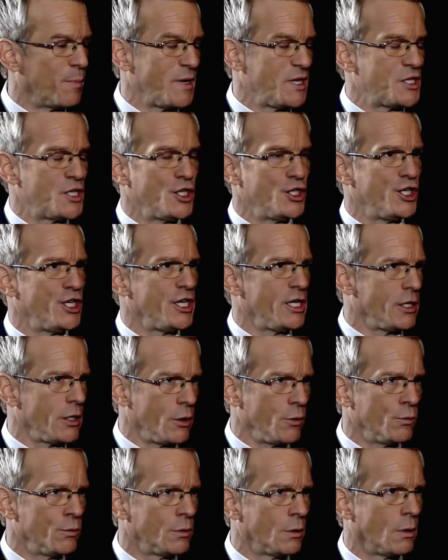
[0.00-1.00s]
The
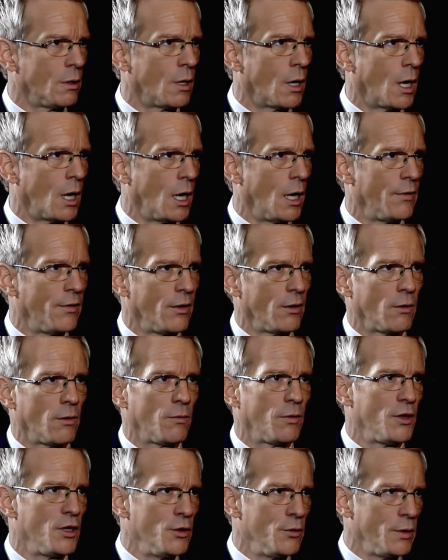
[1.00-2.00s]
BCGEU. Uh,
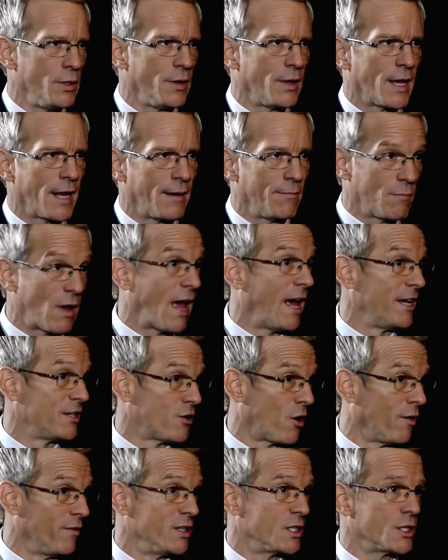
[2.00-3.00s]
they're the union that
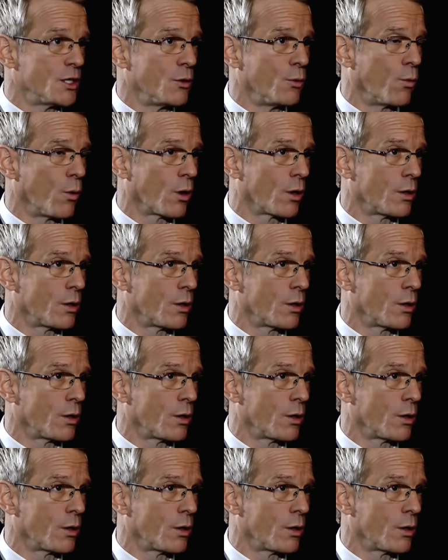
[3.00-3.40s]
has obviously the